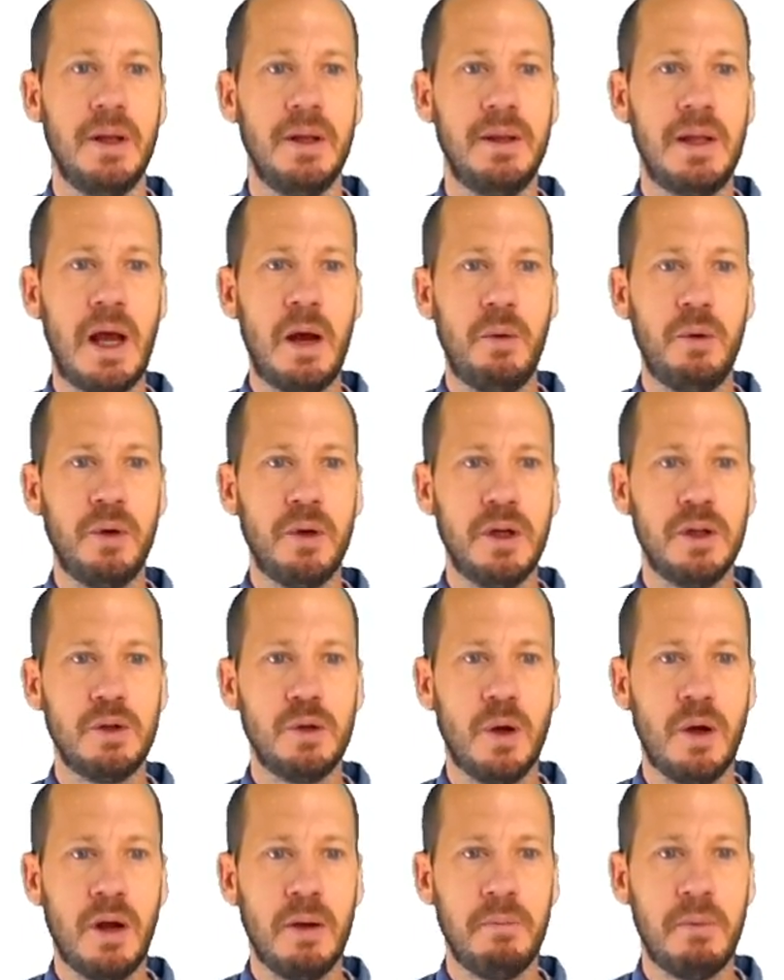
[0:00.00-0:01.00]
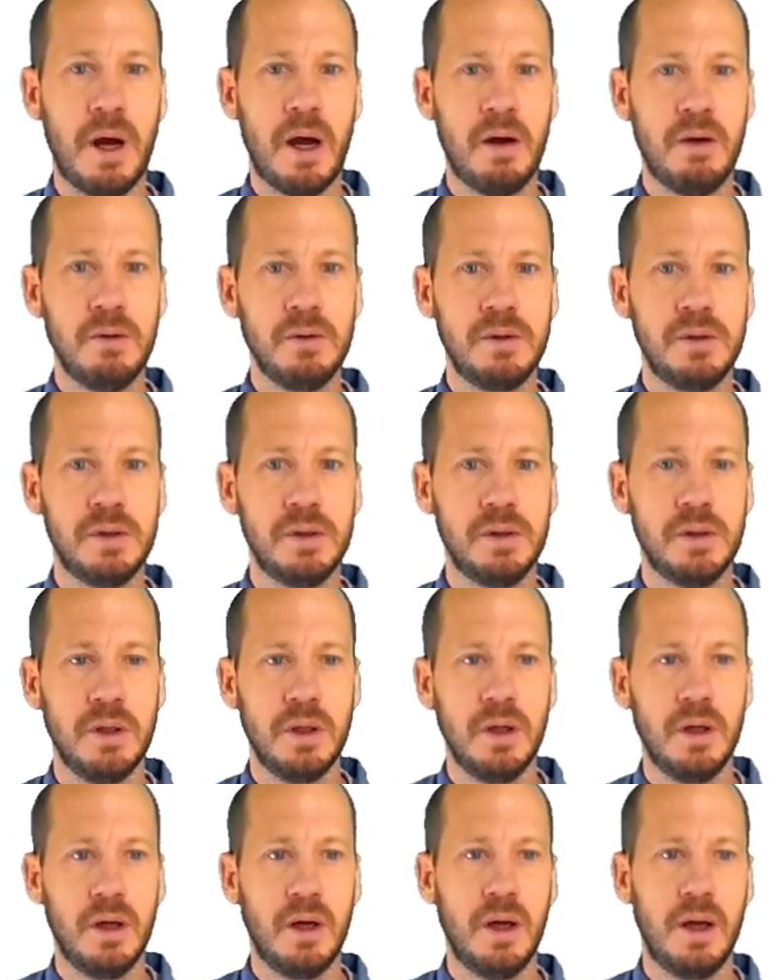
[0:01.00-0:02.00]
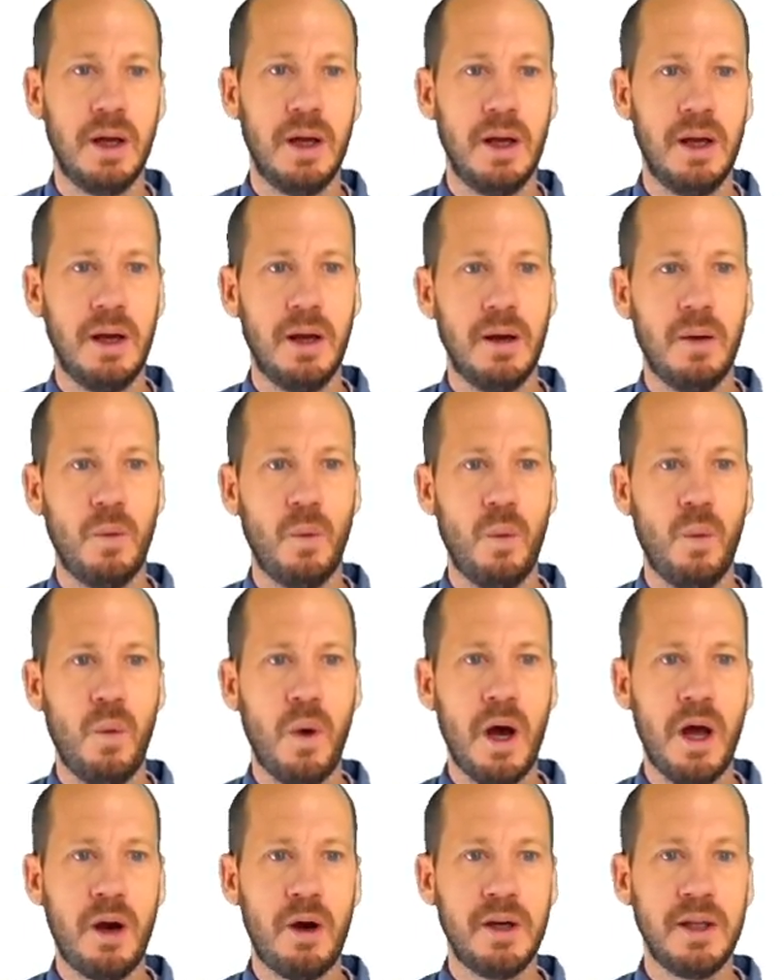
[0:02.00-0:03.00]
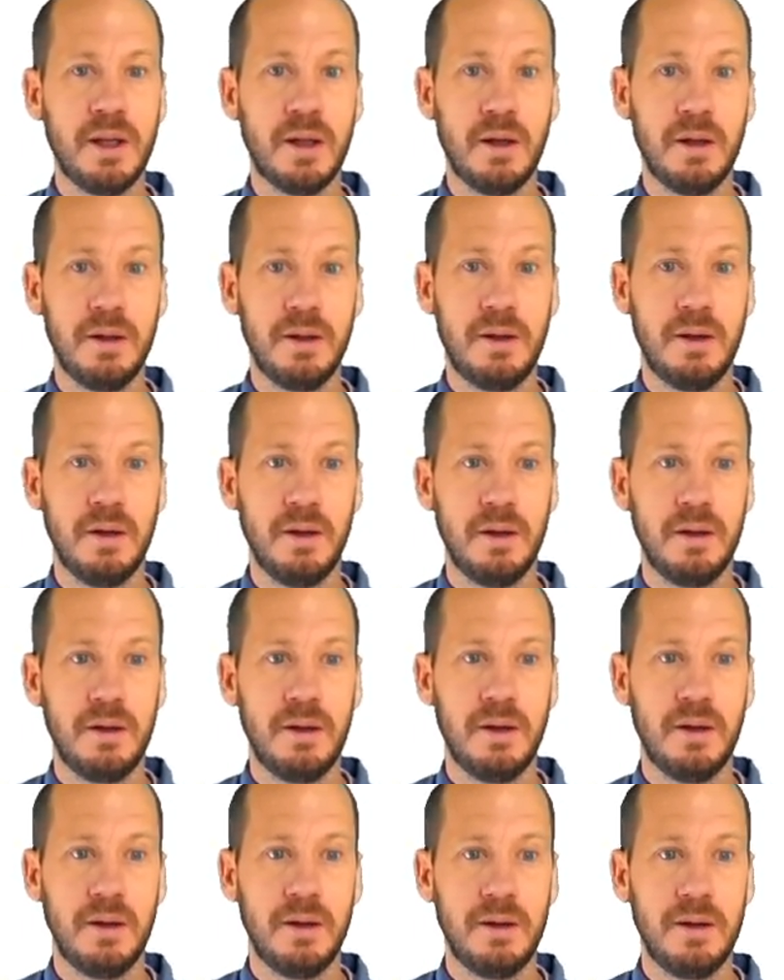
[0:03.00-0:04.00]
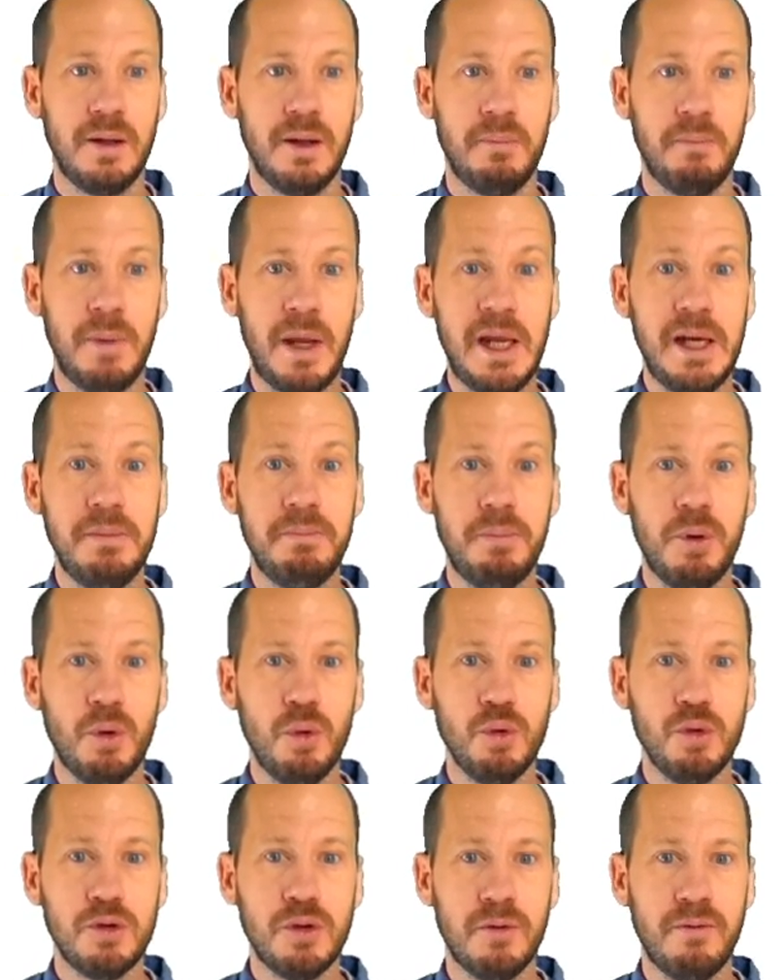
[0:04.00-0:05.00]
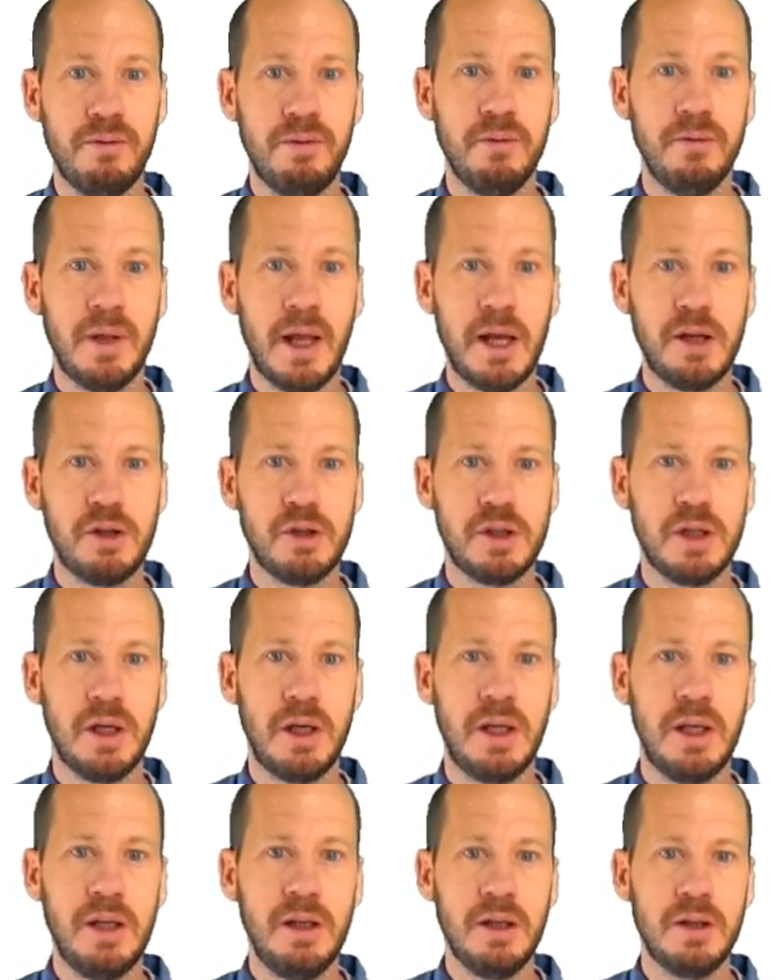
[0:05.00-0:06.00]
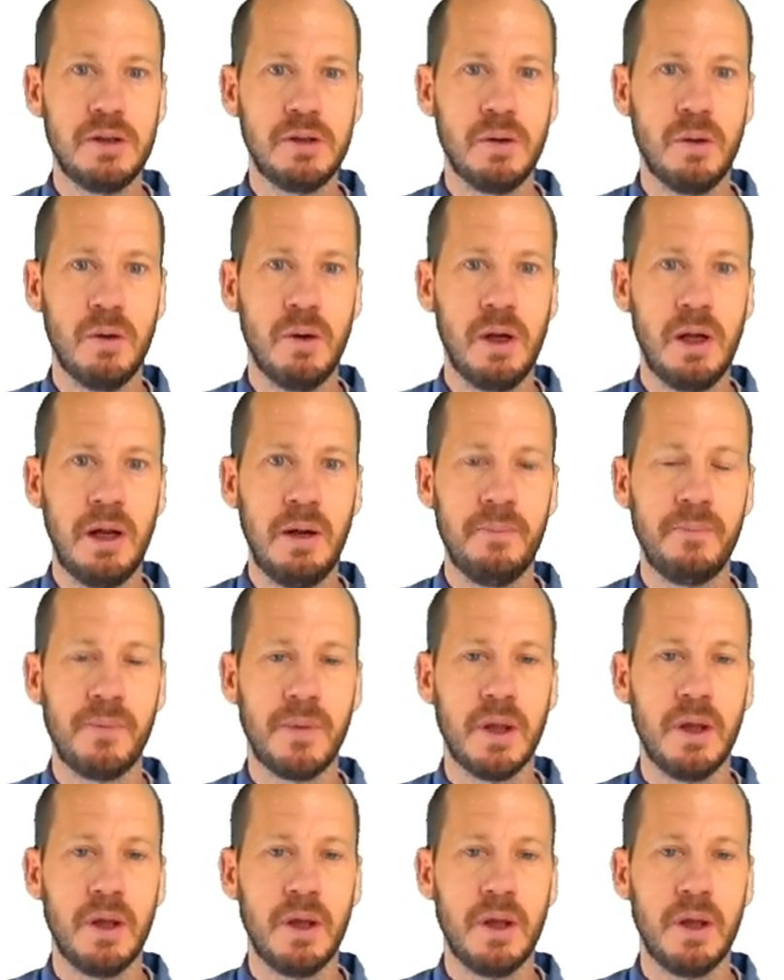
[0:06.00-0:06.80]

Now we're going to talk about uh, what are the, the, the, the, main pools of nitrogen in the soil